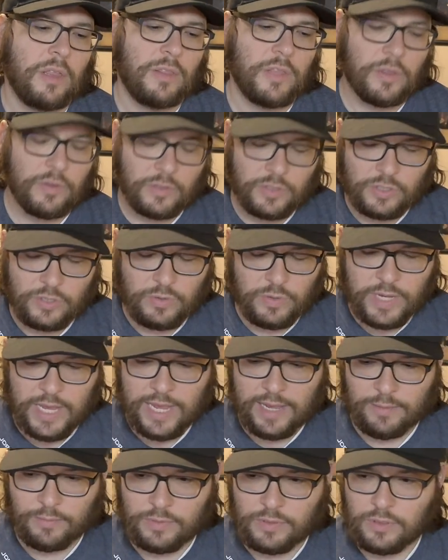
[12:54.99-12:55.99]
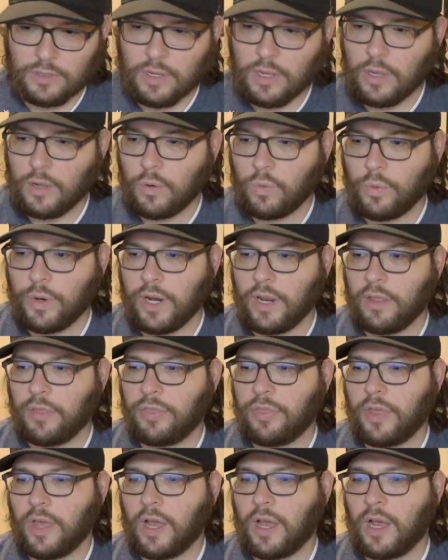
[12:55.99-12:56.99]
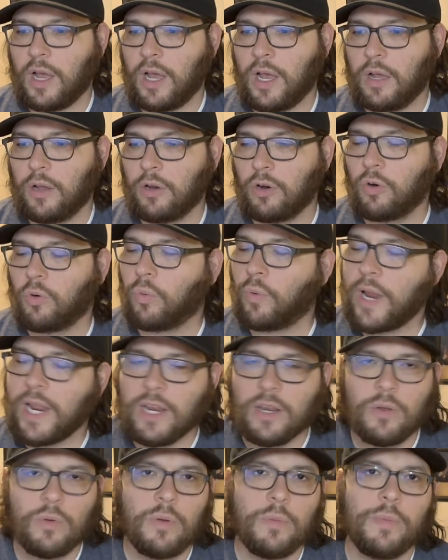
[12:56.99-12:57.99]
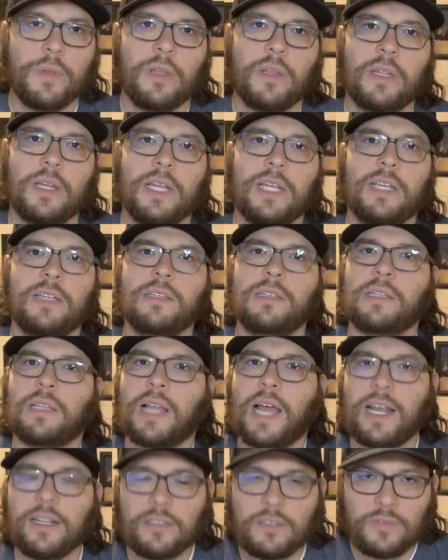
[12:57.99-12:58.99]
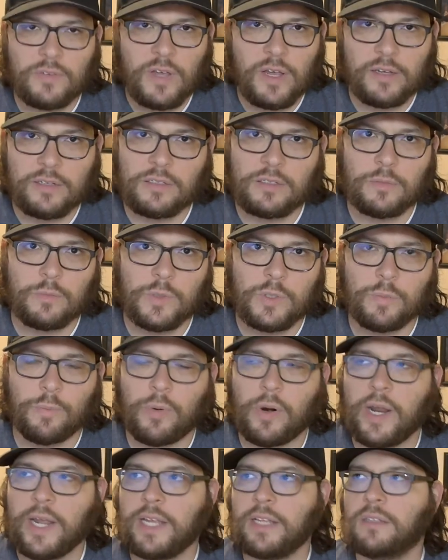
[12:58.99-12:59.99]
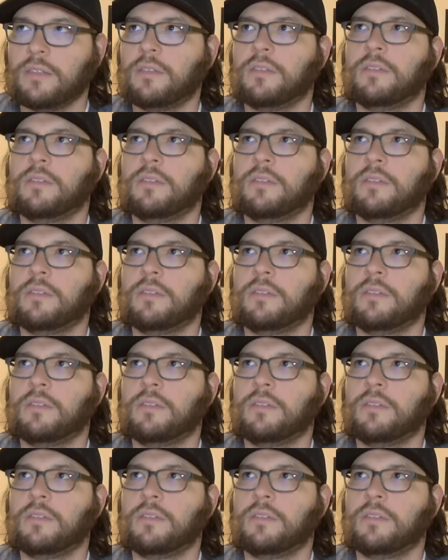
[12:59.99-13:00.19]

the other two games, with great new abilities, lots of custom sprites,